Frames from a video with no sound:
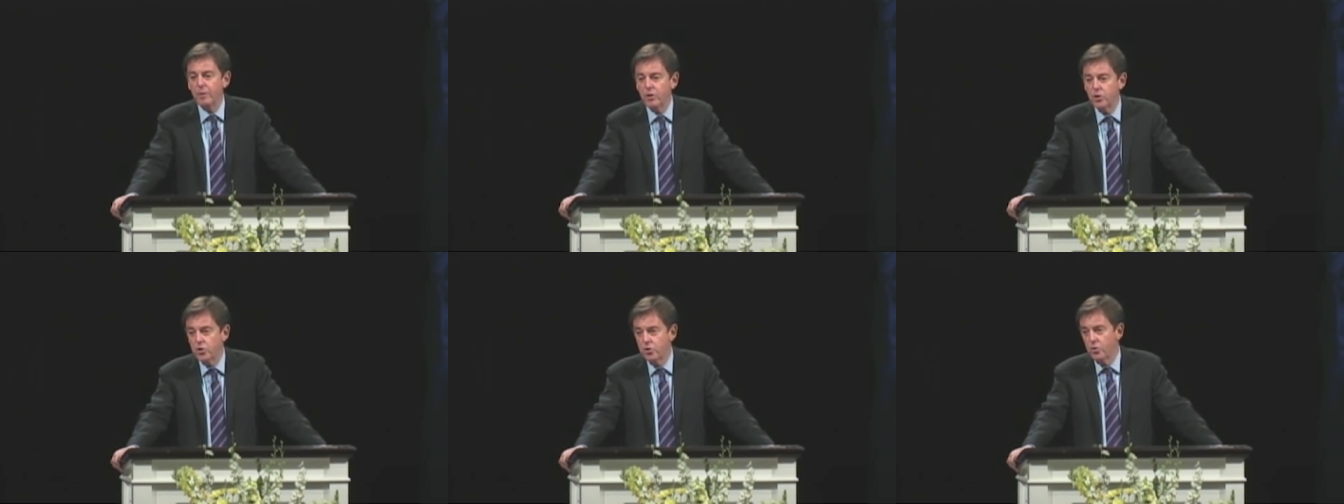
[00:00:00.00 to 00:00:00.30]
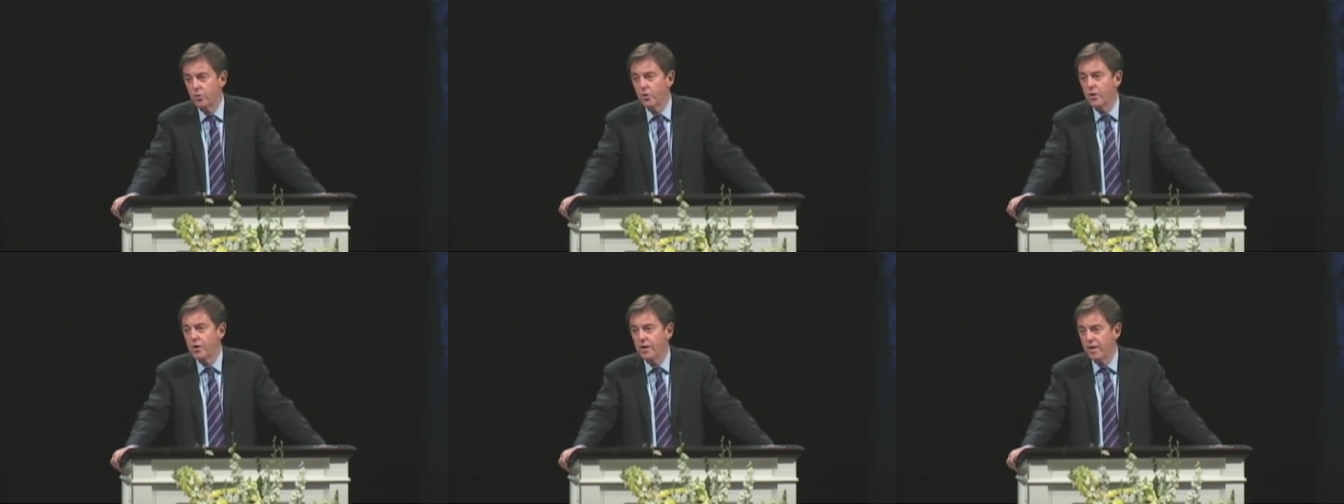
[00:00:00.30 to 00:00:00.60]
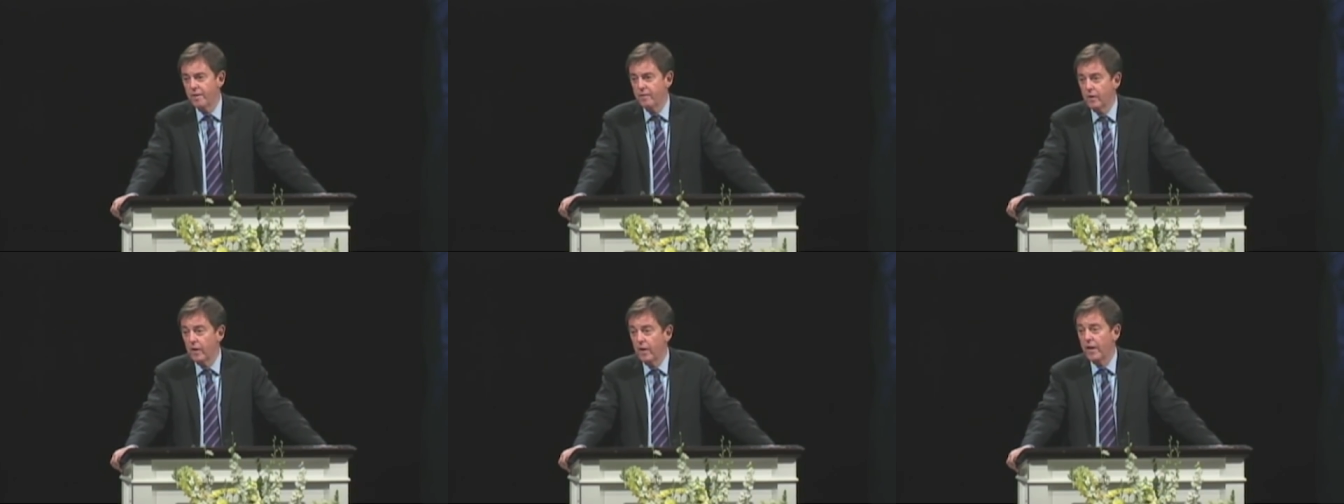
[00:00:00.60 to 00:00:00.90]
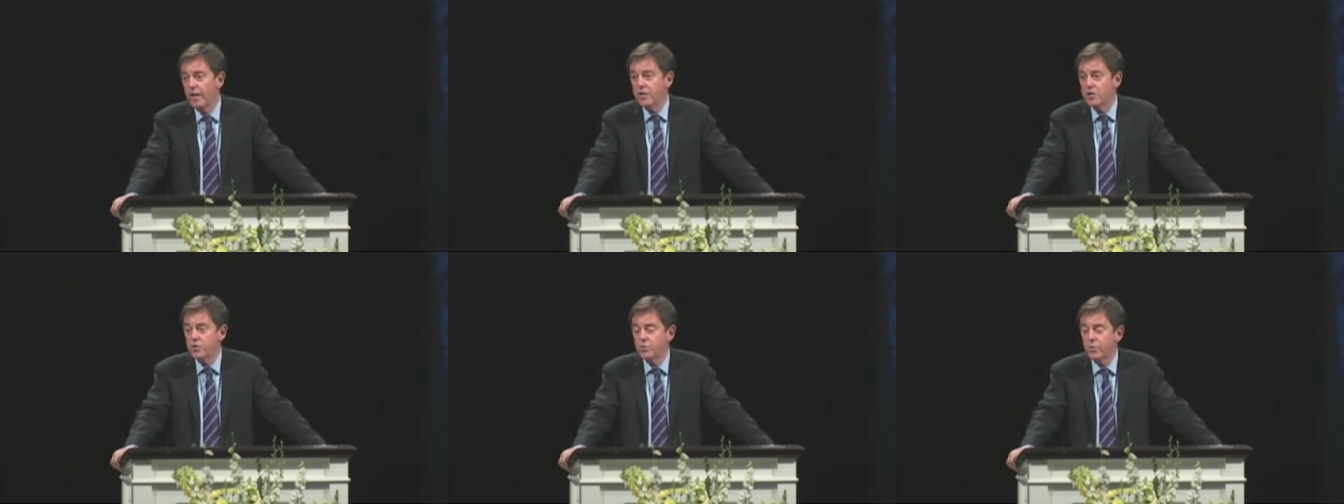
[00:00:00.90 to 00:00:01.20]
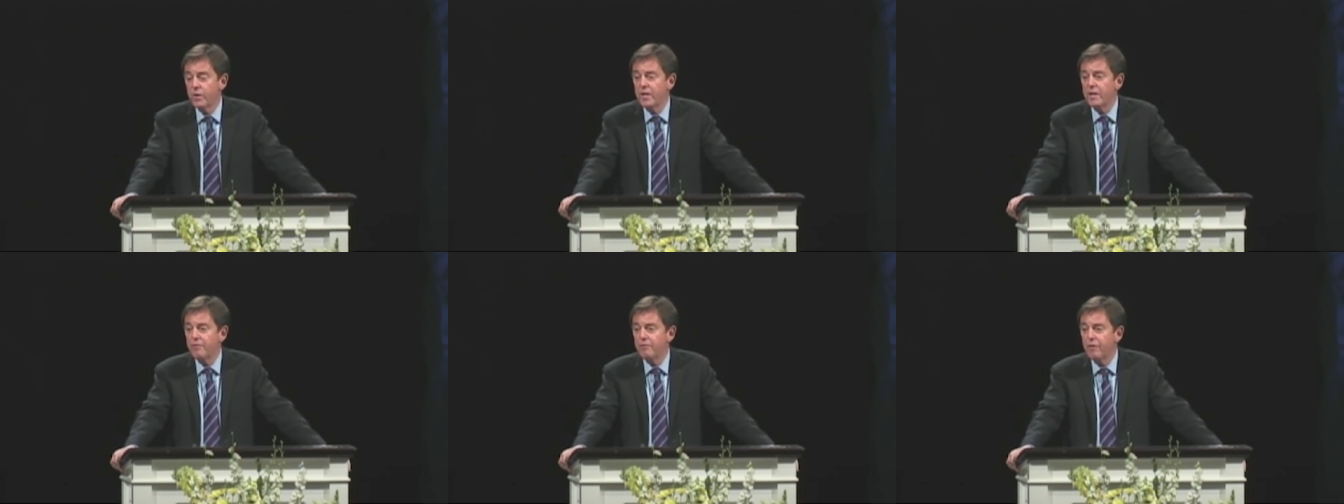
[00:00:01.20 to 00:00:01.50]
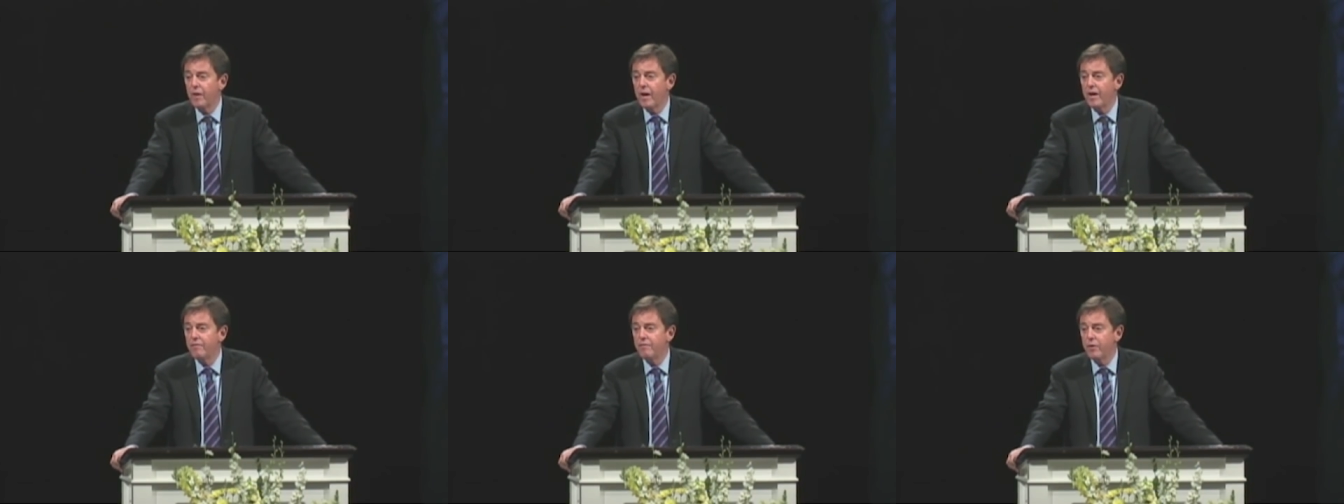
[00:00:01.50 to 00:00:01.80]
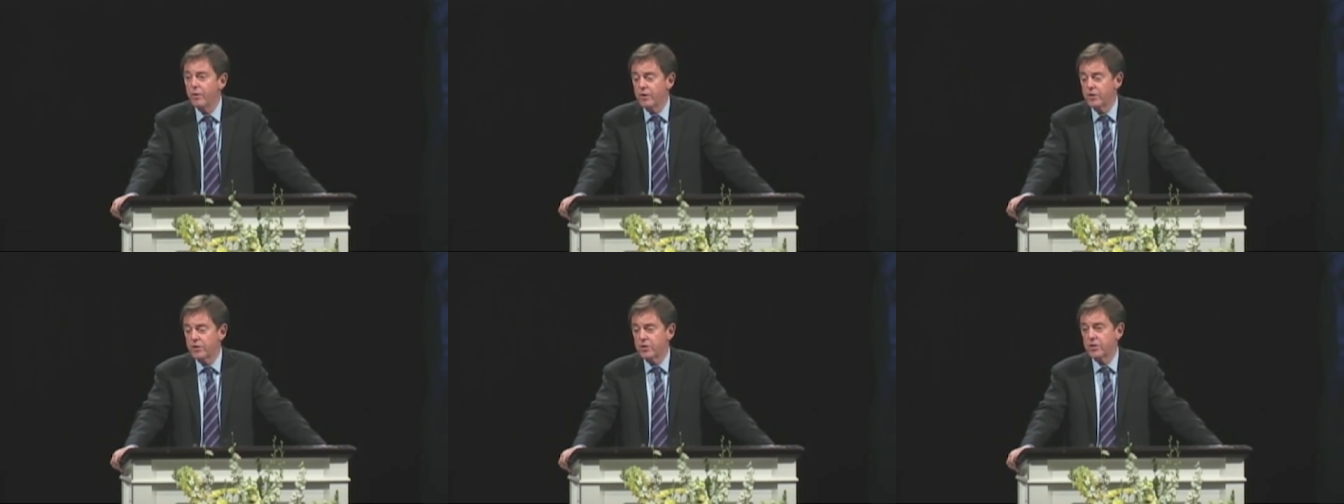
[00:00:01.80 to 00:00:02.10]
but short nevertheless, 25
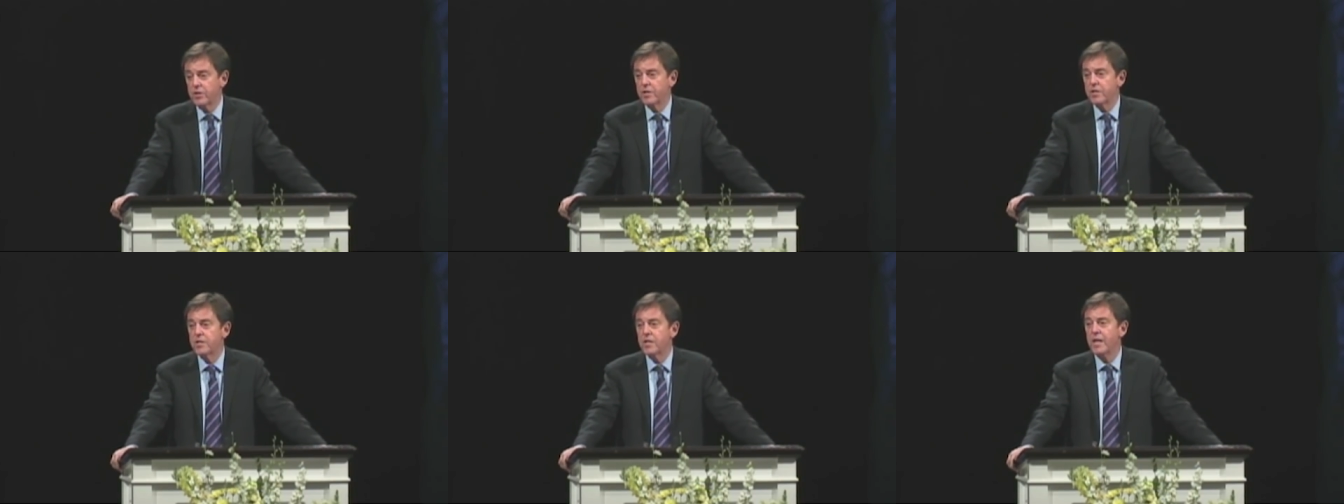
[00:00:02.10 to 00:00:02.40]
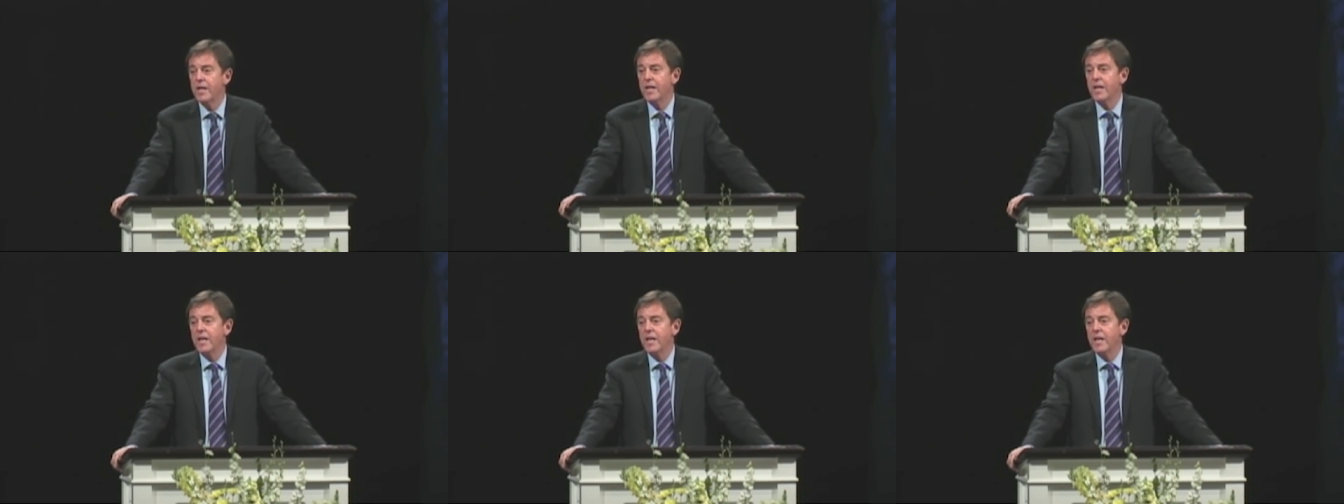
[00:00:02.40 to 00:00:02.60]
verses,